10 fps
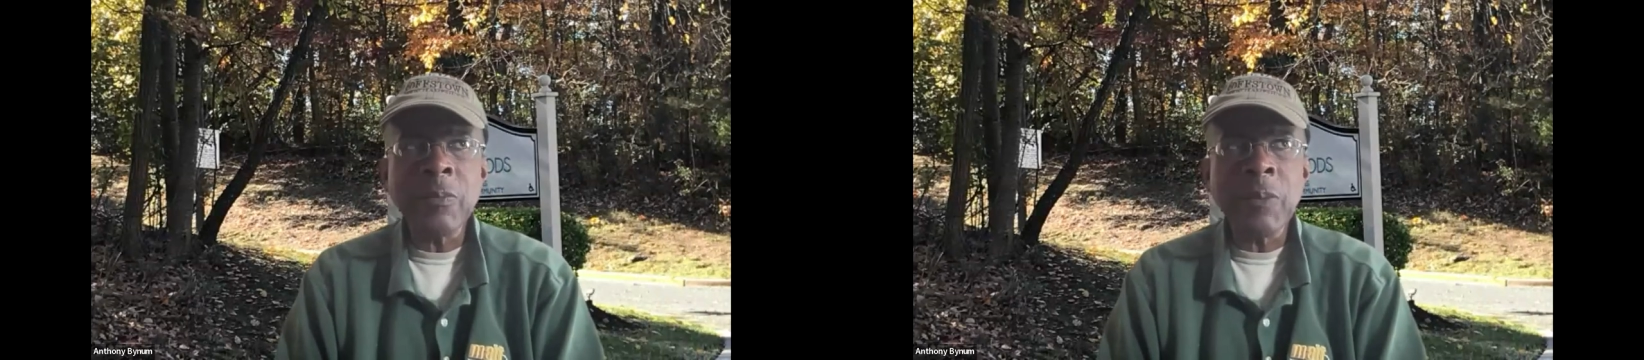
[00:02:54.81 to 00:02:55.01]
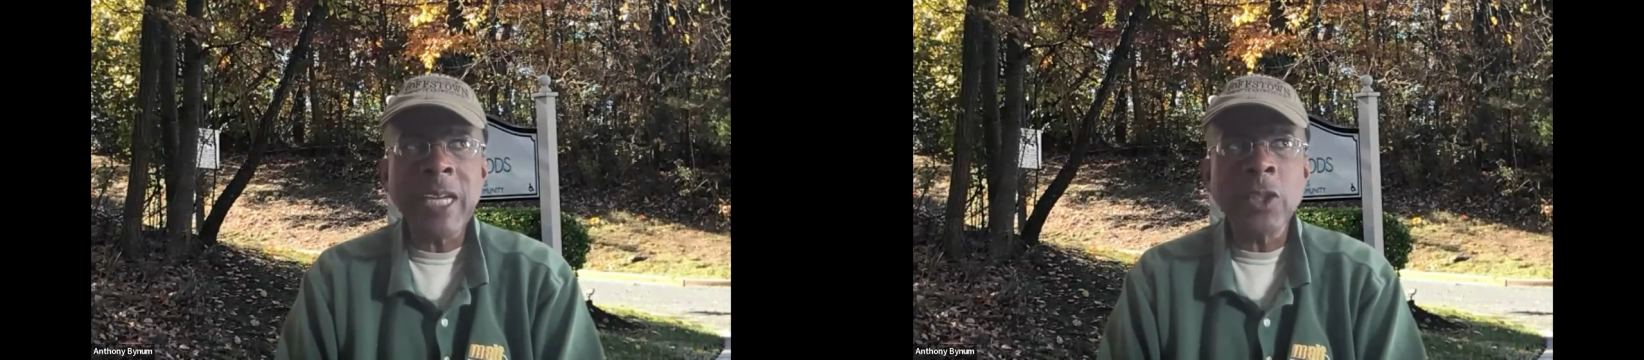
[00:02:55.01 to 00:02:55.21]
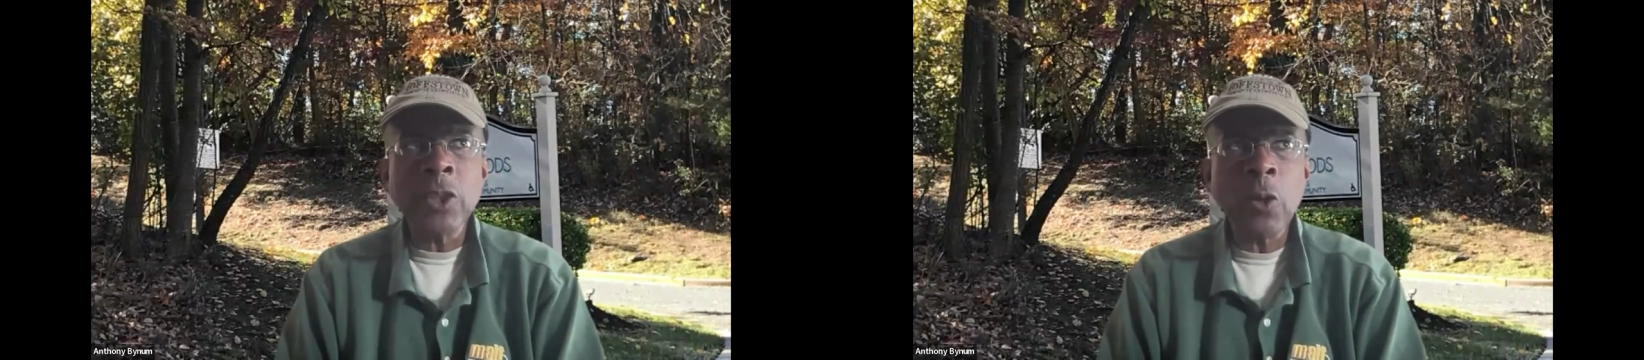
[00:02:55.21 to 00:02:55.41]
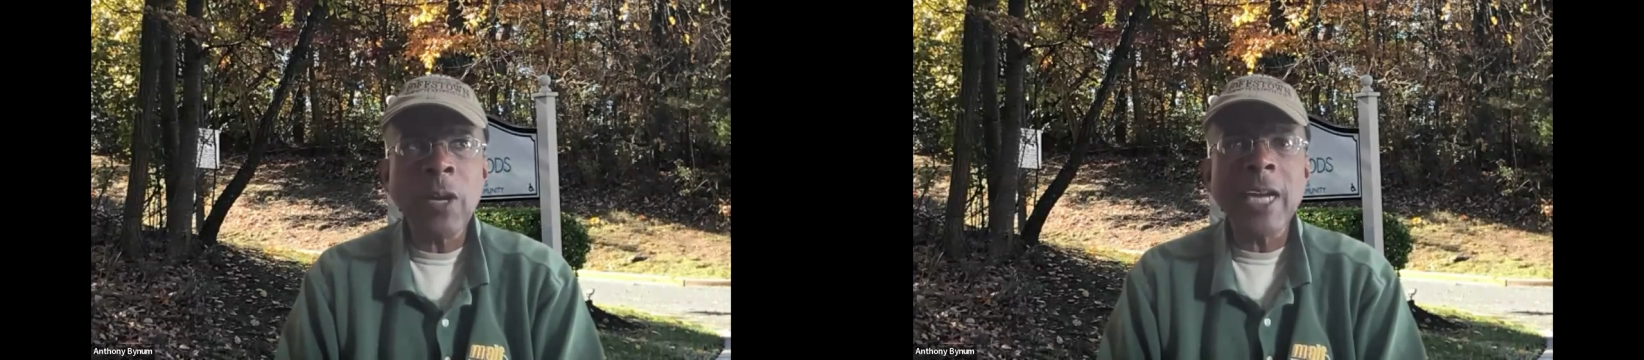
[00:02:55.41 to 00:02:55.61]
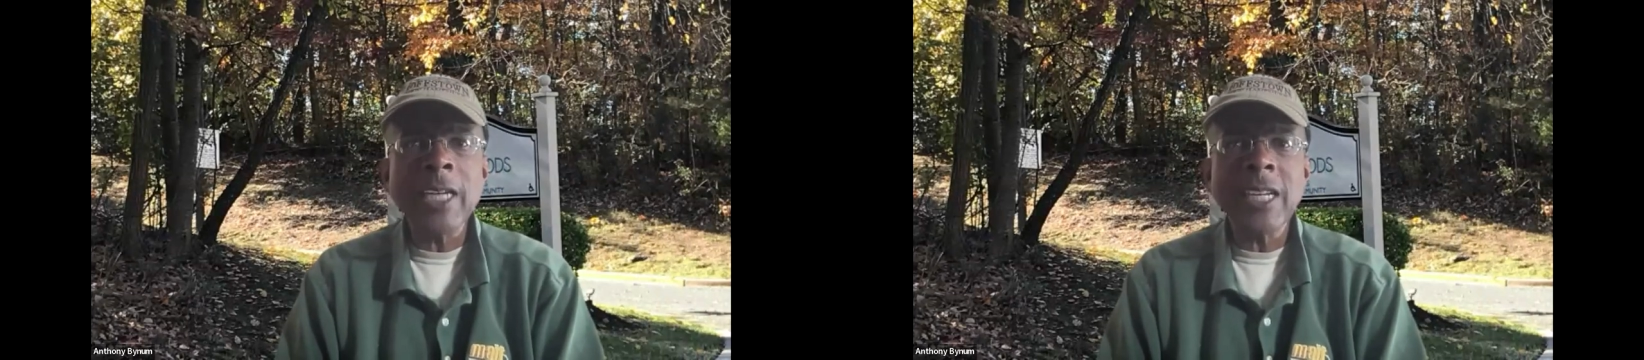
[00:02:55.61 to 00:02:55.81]
Pays so
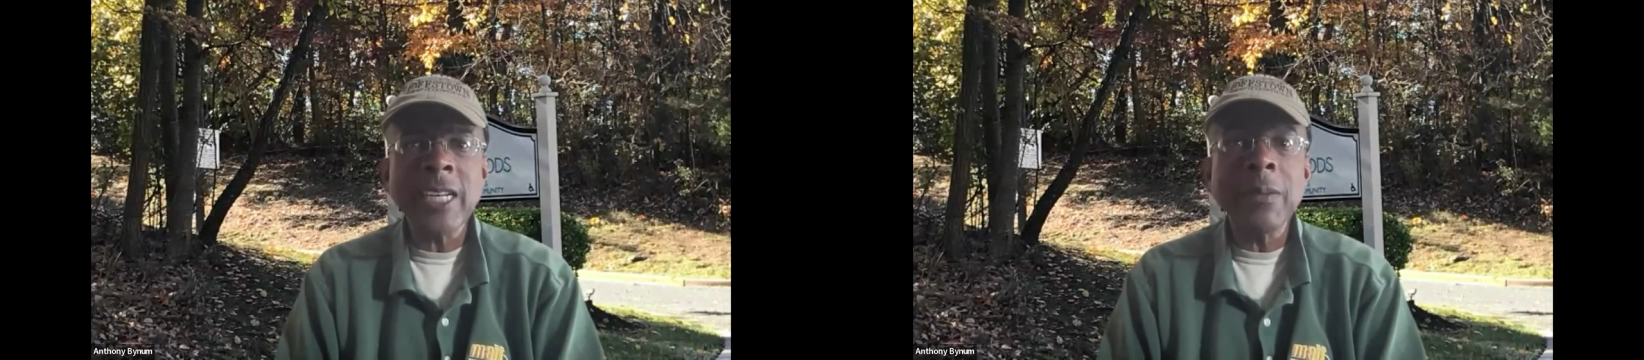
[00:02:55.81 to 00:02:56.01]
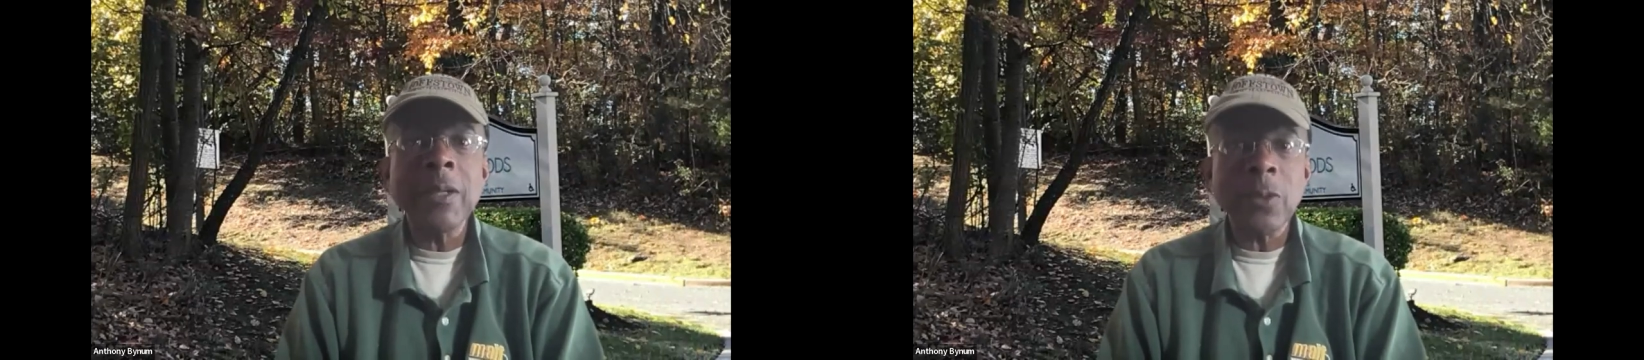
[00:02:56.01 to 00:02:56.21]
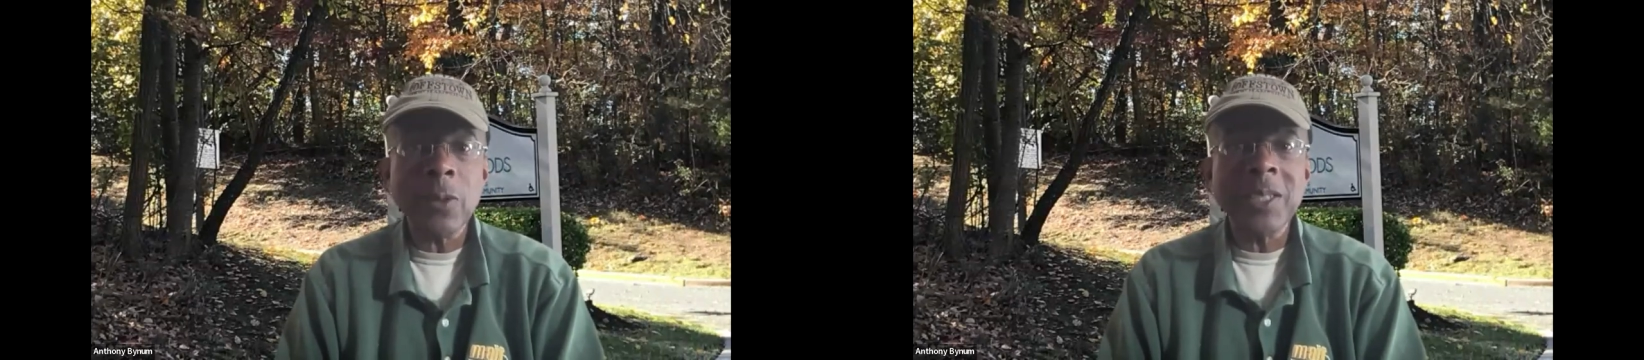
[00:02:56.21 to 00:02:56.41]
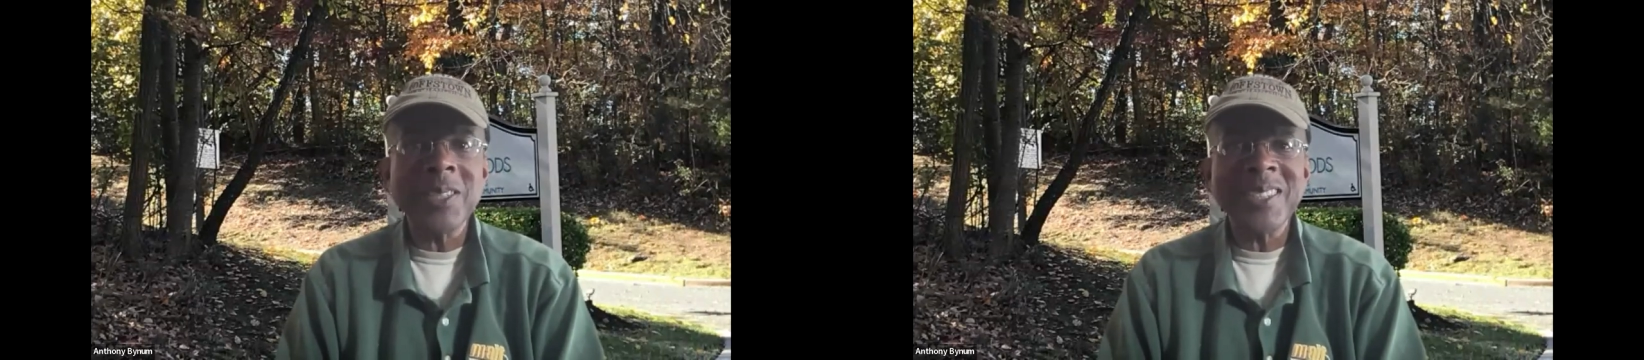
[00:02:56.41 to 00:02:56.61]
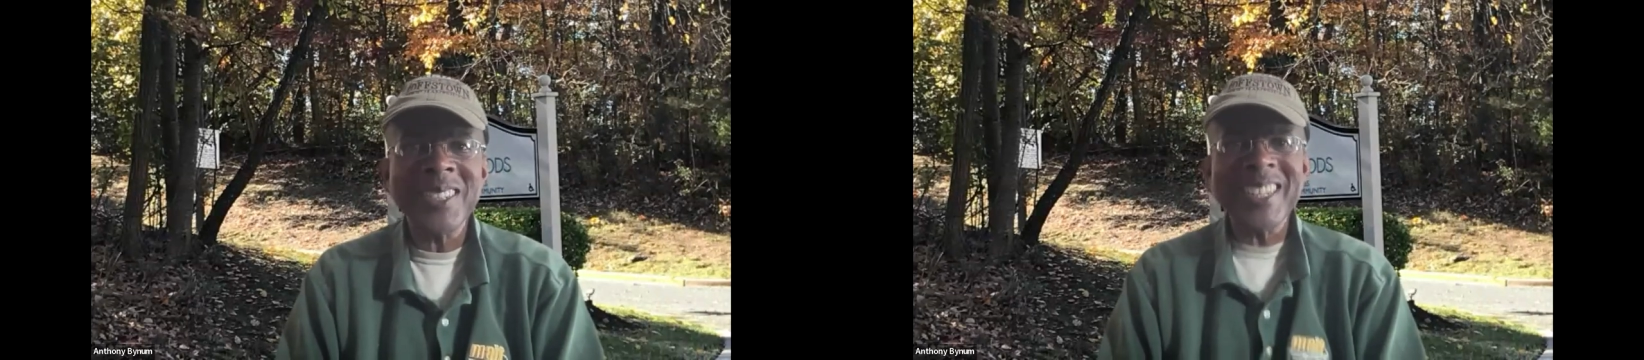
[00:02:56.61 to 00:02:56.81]
nice they named it twice.